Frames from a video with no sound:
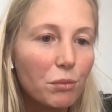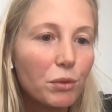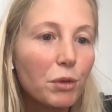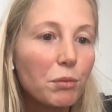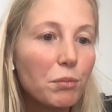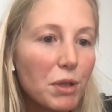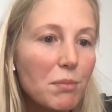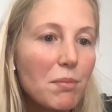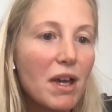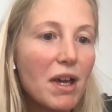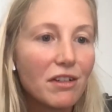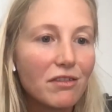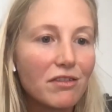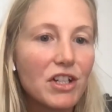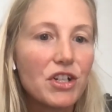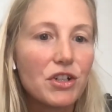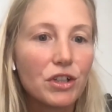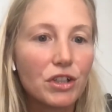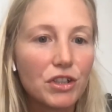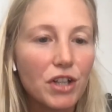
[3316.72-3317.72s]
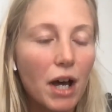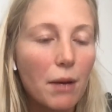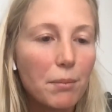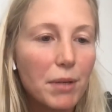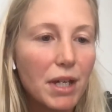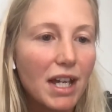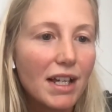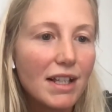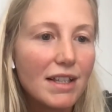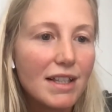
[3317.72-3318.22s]
be beneficial
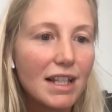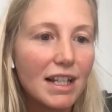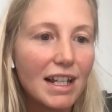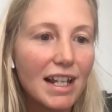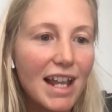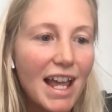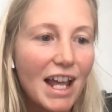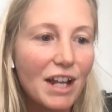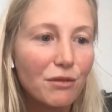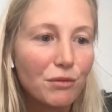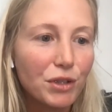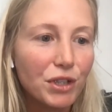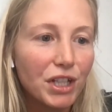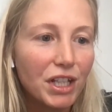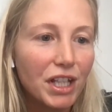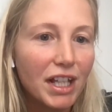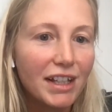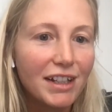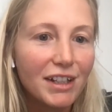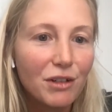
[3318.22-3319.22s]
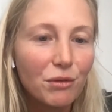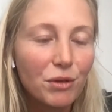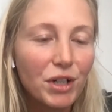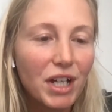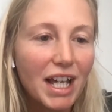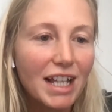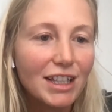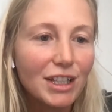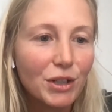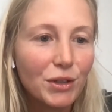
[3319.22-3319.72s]
topics, and we'll
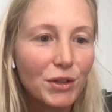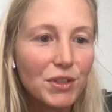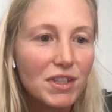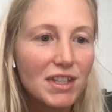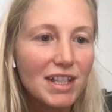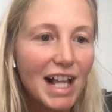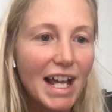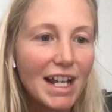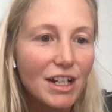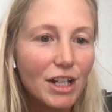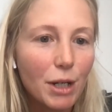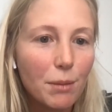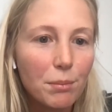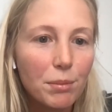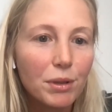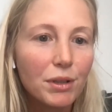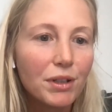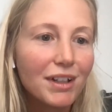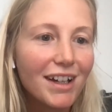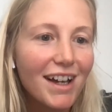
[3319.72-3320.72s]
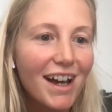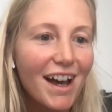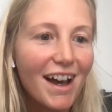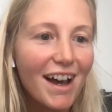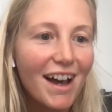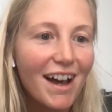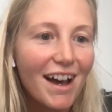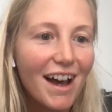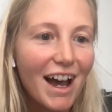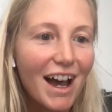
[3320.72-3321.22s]
get those lined up
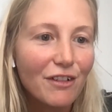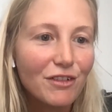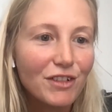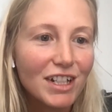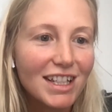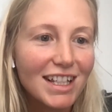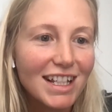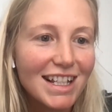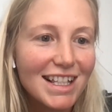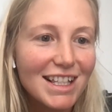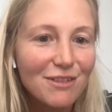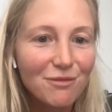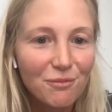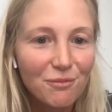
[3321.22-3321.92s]
after these.